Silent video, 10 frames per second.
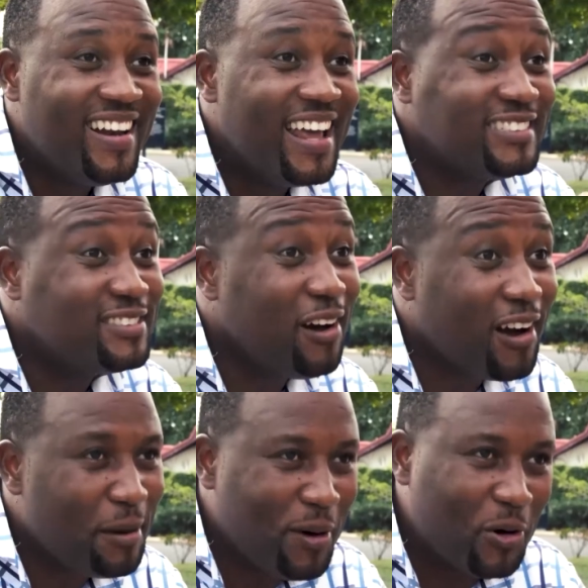Let's
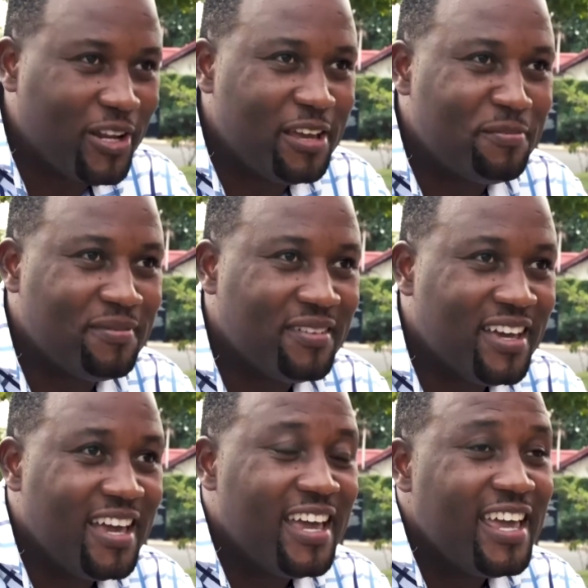talk about him.
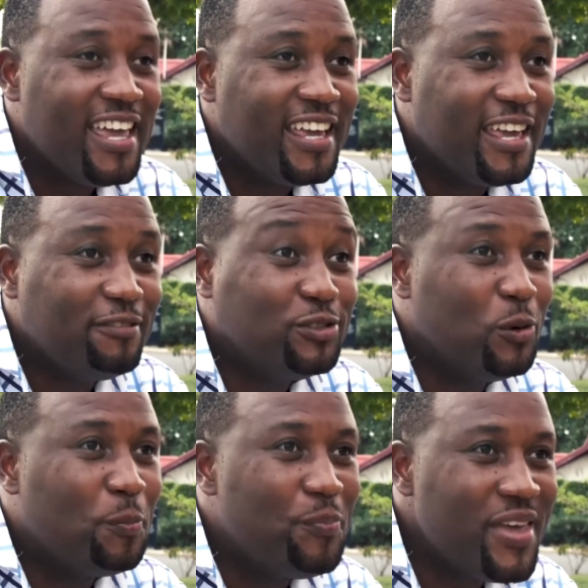He gives
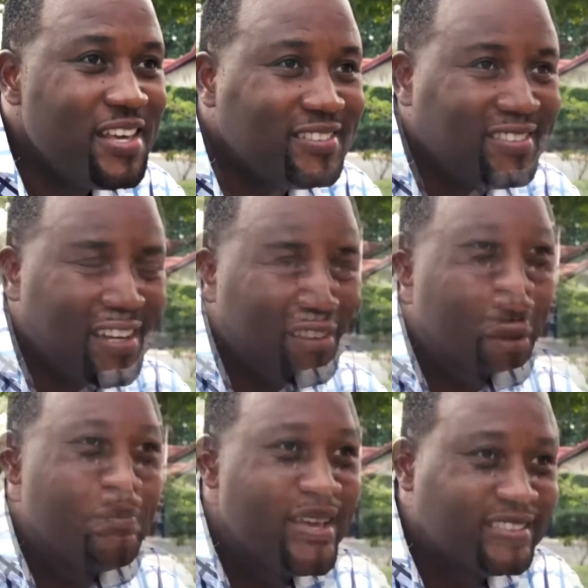you peace in
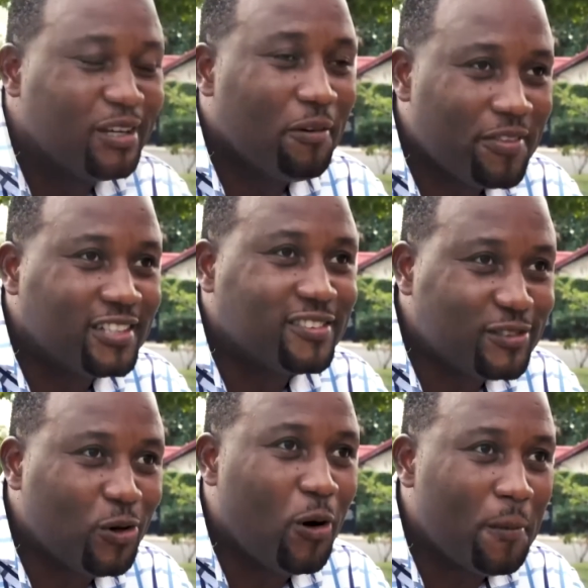the midst of the
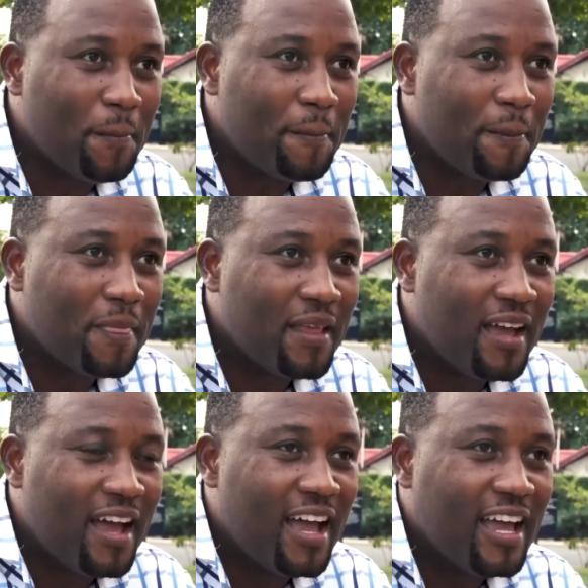storm.
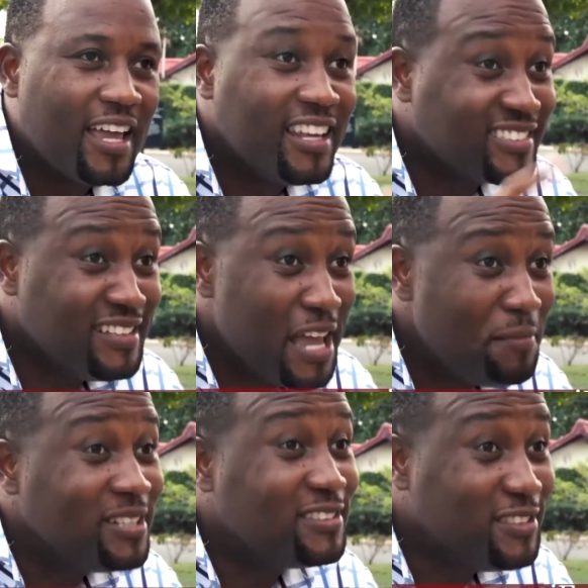His
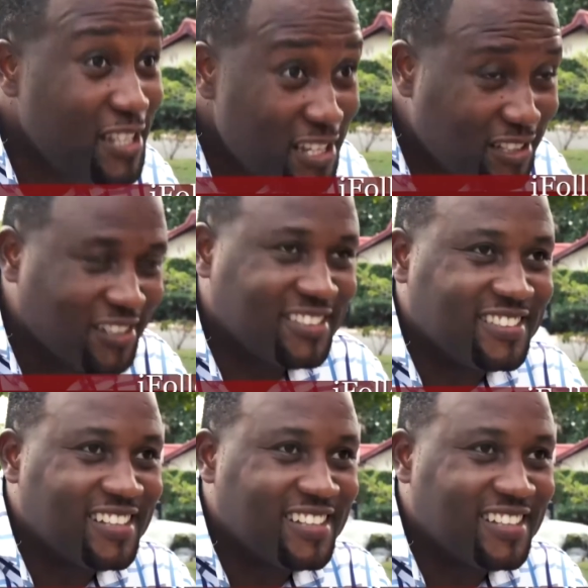name is Jesus.